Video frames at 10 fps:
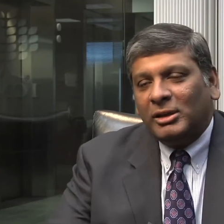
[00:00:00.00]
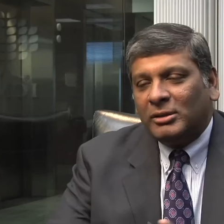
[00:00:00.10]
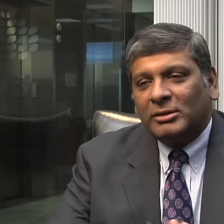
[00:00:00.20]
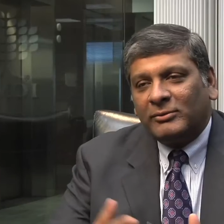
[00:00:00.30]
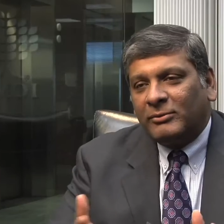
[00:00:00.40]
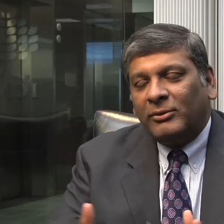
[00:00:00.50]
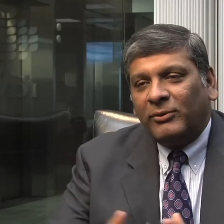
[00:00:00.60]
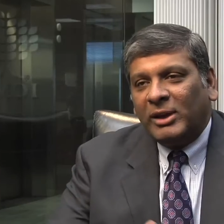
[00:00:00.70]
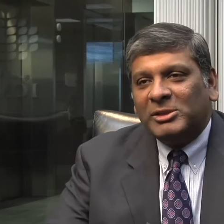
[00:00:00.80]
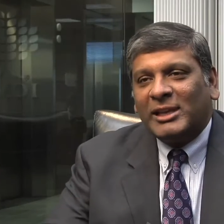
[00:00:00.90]
You know, the
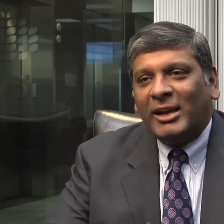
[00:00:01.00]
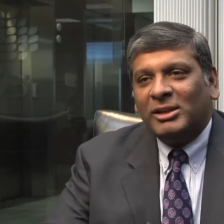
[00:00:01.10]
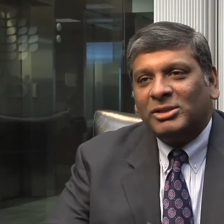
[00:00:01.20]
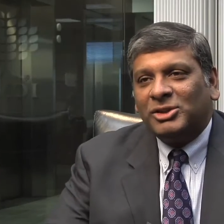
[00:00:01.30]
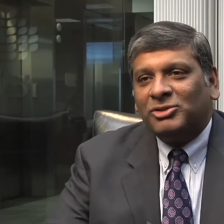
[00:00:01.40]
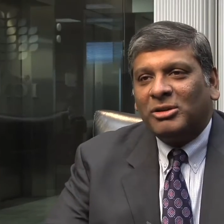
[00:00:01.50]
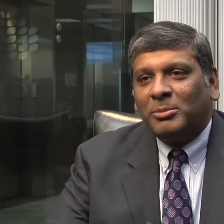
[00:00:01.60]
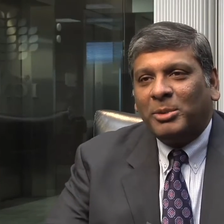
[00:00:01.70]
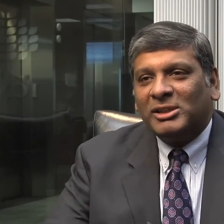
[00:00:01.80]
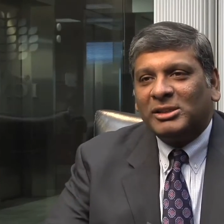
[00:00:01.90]
famous adage, history
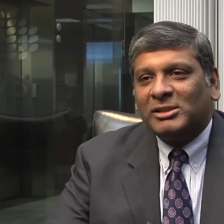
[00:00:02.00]
repeats